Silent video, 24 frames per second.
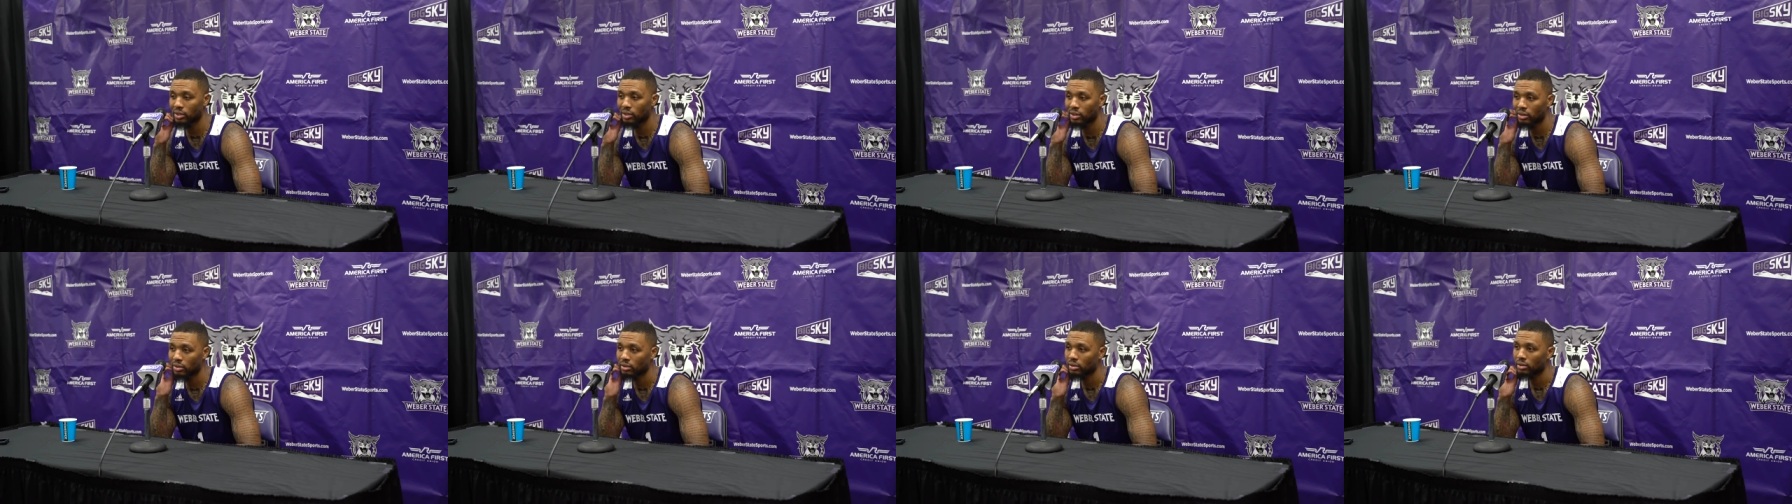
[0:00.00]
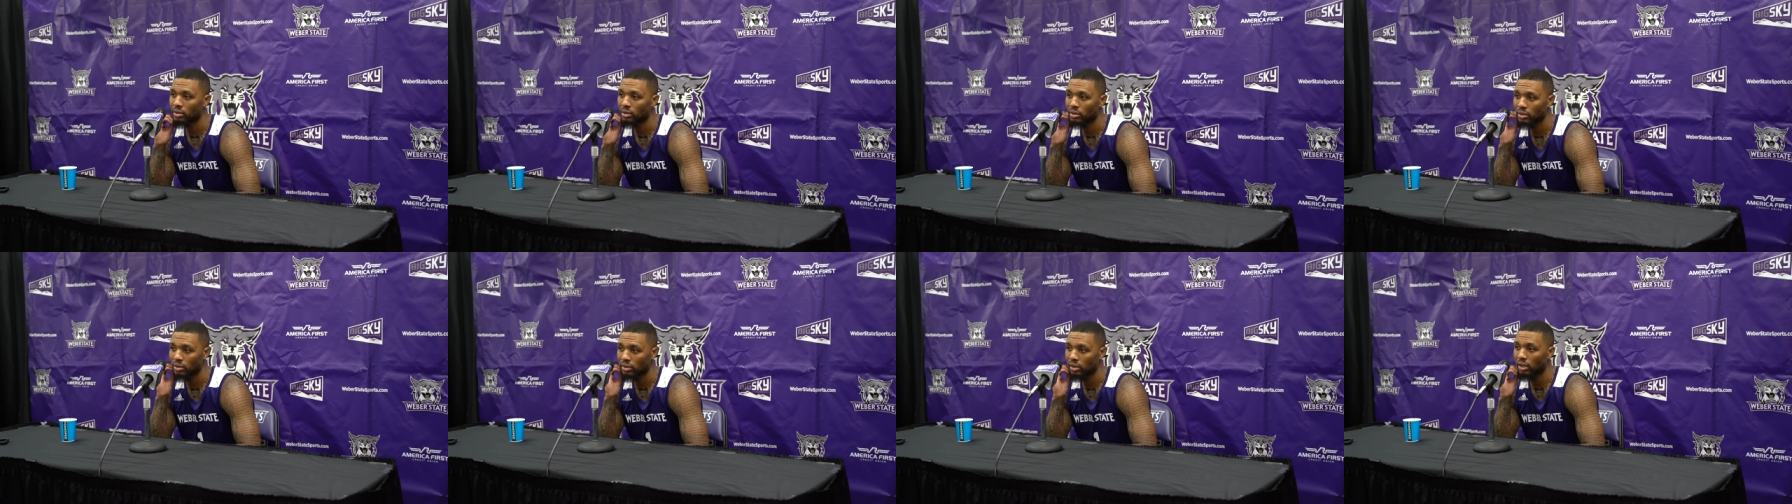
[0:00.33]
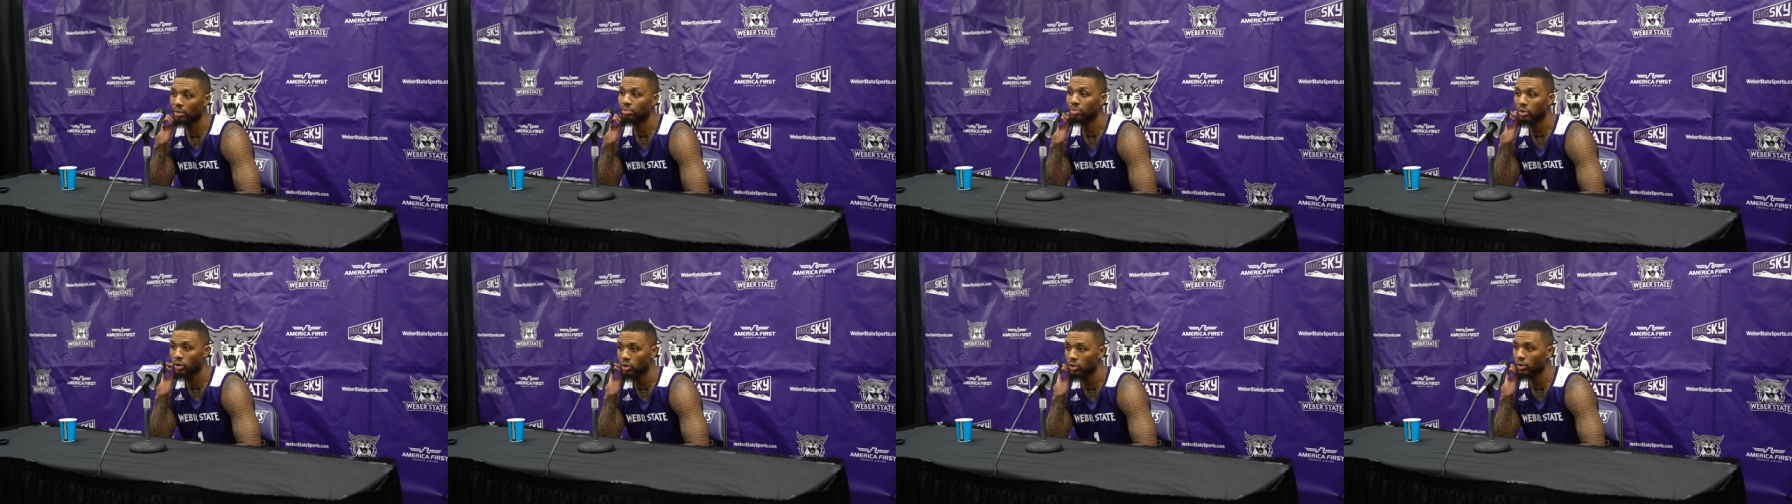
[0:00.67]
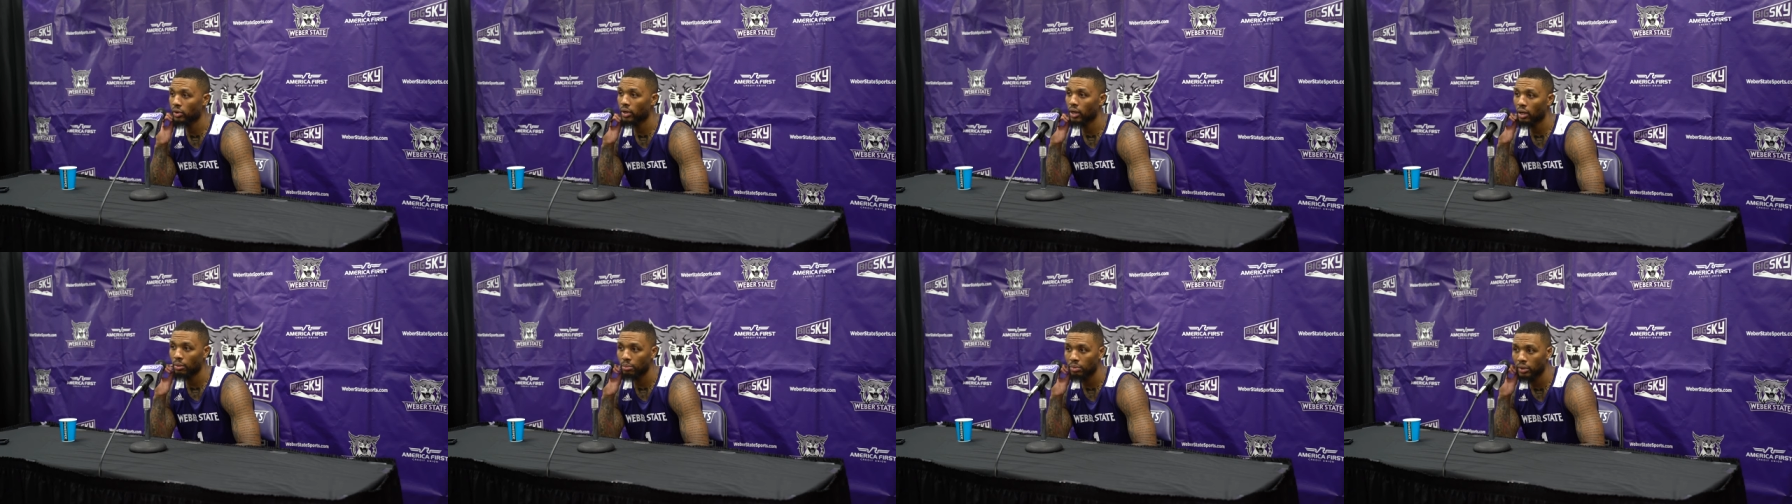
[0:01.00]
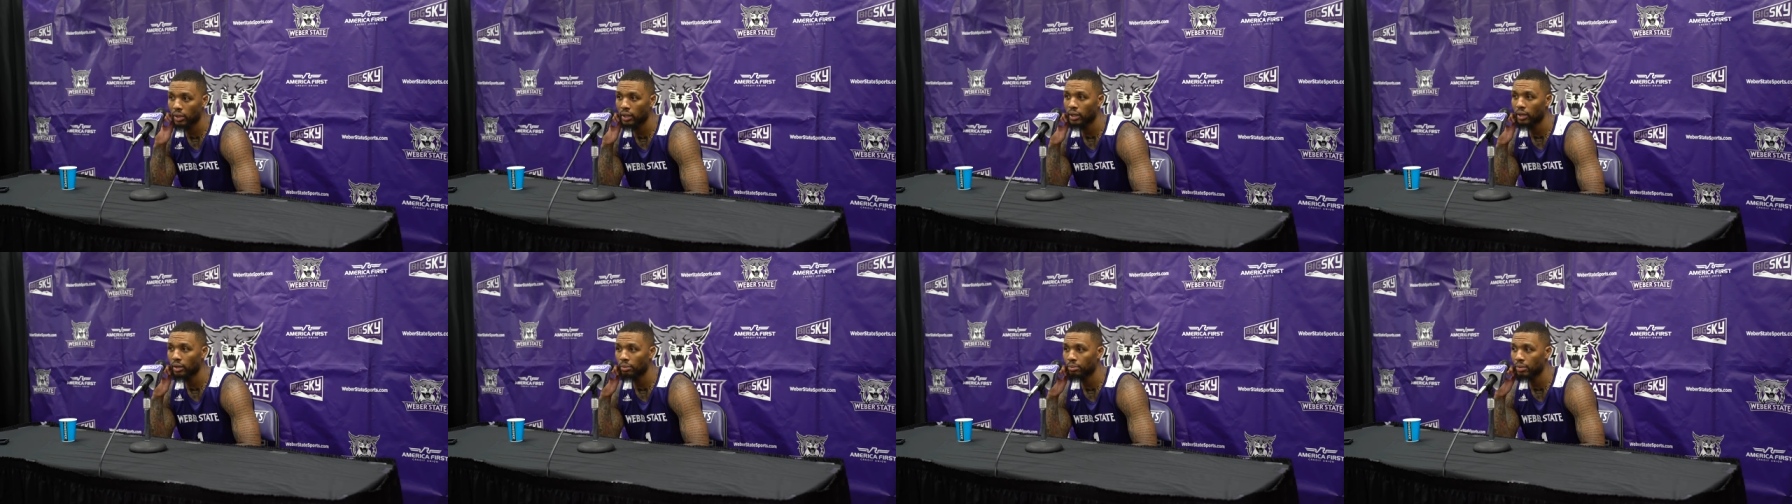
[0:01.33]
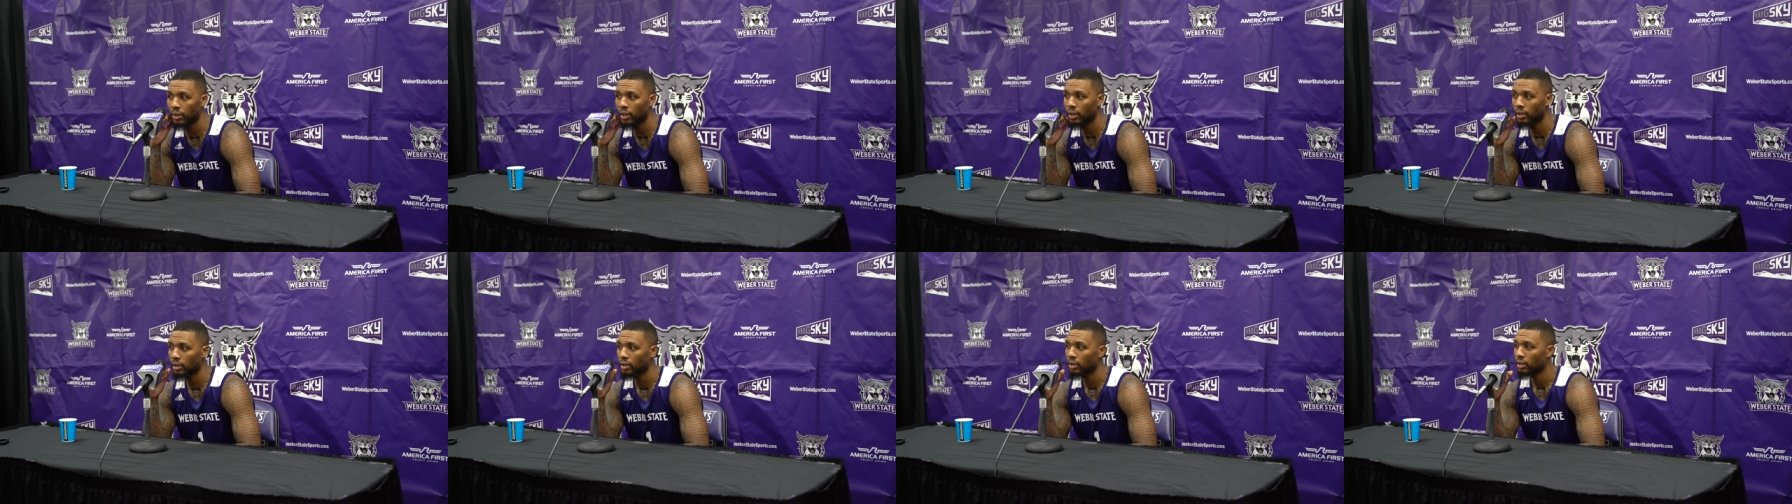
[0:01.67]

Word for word: a program player. But